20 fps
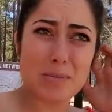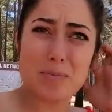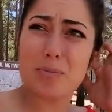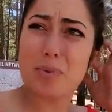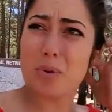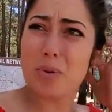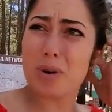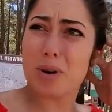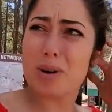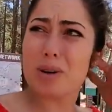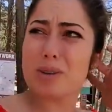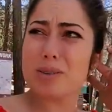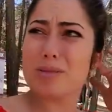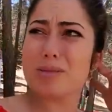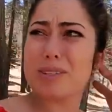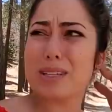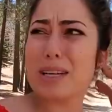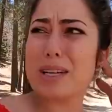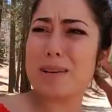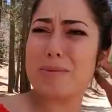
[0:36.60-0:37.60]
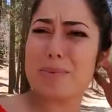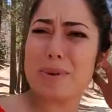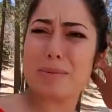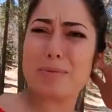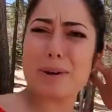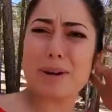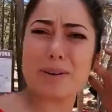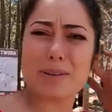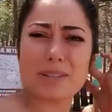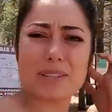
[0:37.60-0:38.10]
Board, City of Big
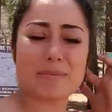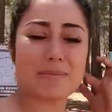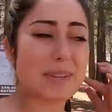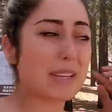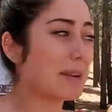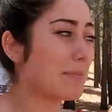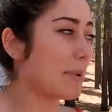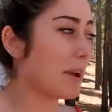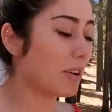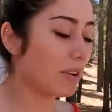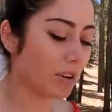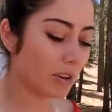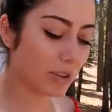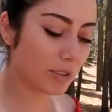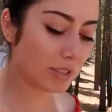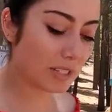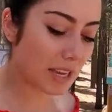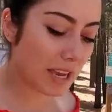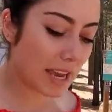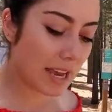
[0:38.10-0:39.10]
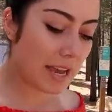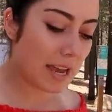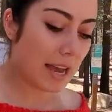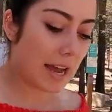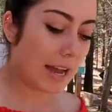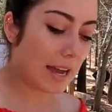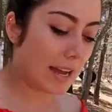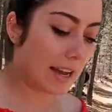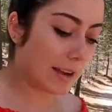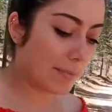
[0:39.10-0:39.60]
Bear or something, and Mountain Girls.
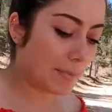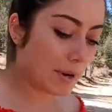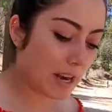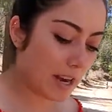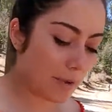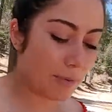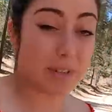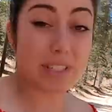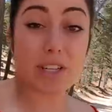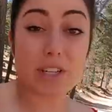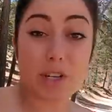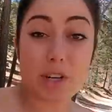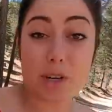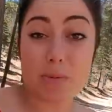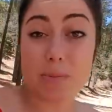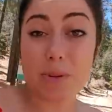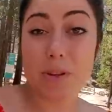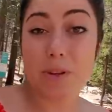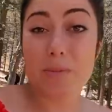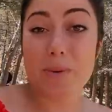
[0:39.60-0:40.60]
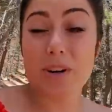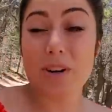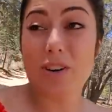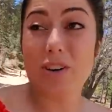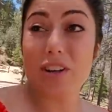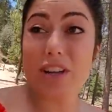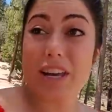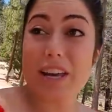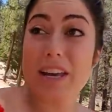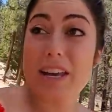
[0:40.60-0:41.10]
Uh, but anyways, I showed up a little bit
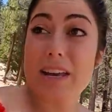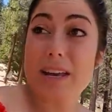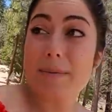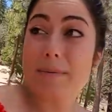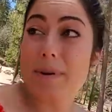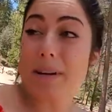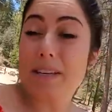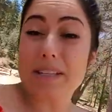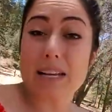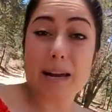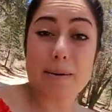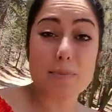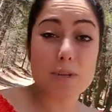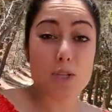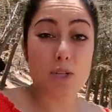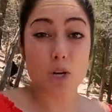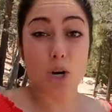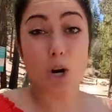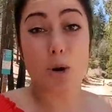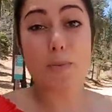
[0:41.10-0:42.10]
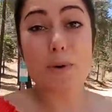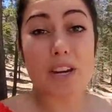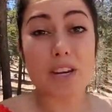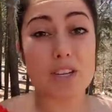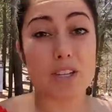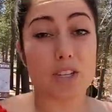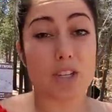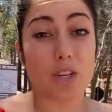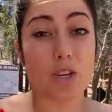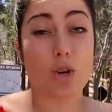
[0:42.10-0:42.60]
early because I'm
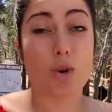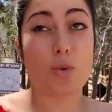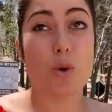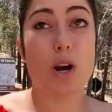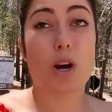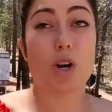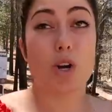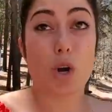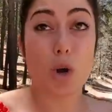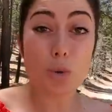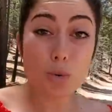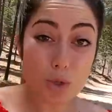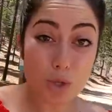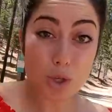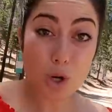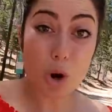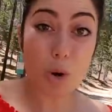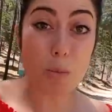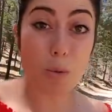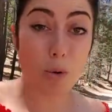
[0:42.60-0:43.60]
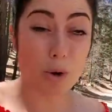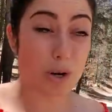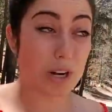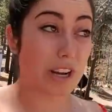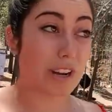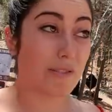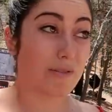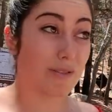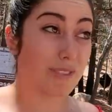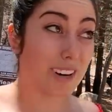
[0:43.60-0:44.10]
determined to go
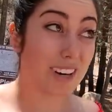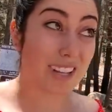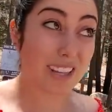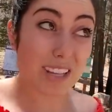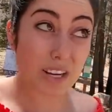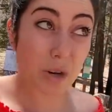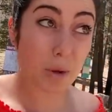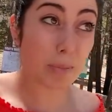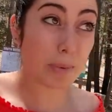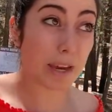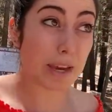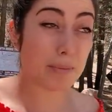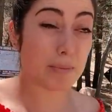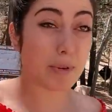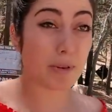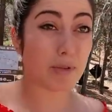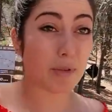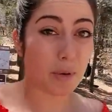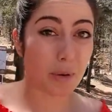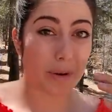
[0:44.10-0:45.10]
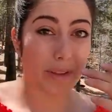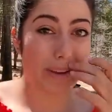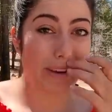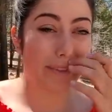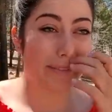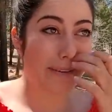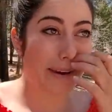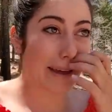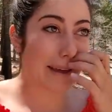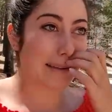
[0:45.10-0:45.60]
snowboarding for a little bit before the
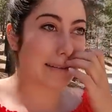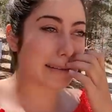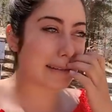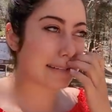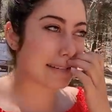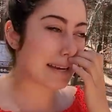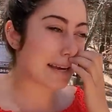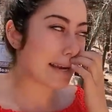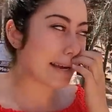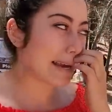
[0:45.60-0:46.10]
event.